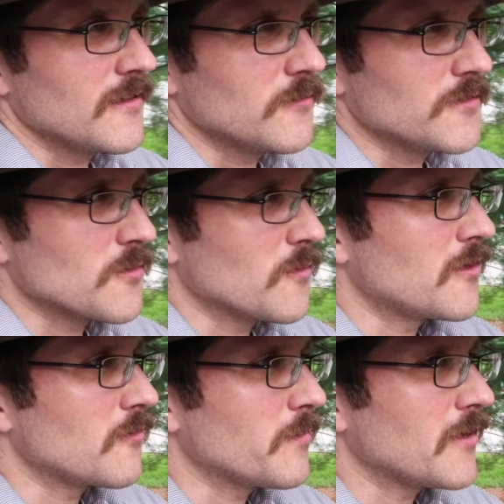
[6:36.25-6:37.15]
I wish the
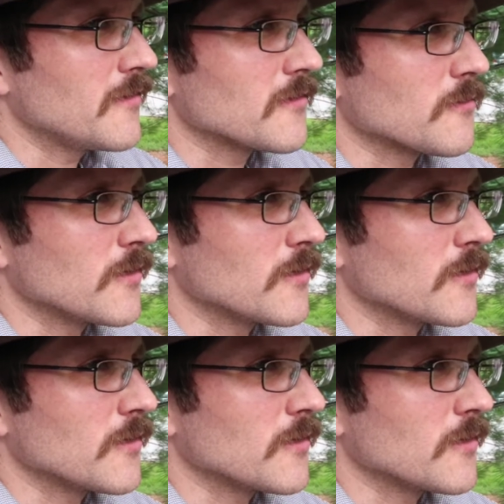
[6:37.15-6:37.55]
winter went by this